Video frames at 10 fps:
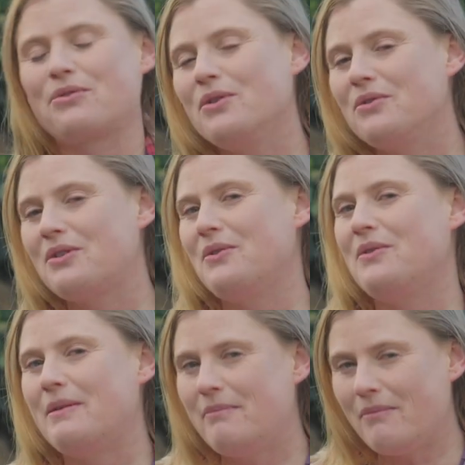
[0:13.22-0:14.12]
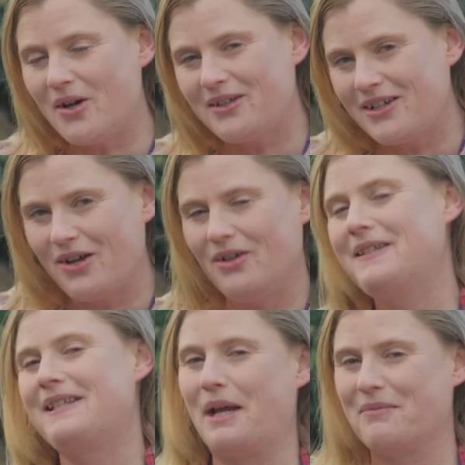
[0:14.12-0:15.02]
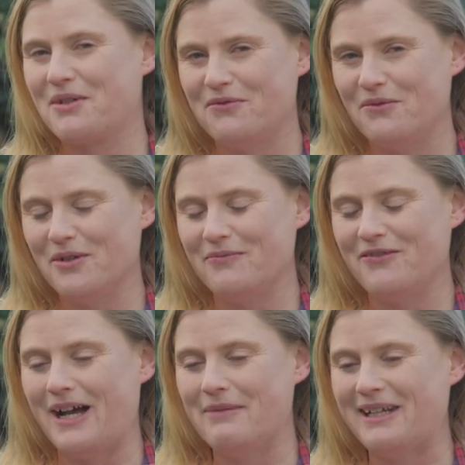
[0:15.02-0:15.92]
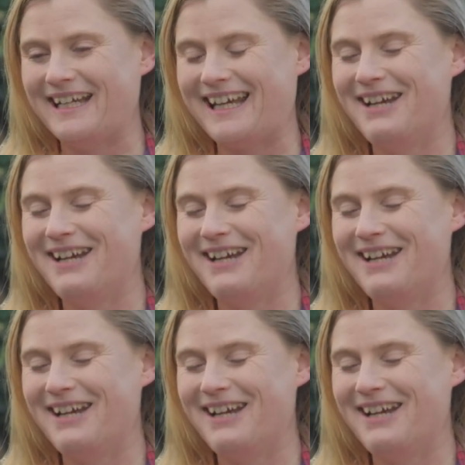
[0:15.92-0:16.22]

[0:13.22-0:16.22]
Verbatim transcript: through to the modern concept of worm farming,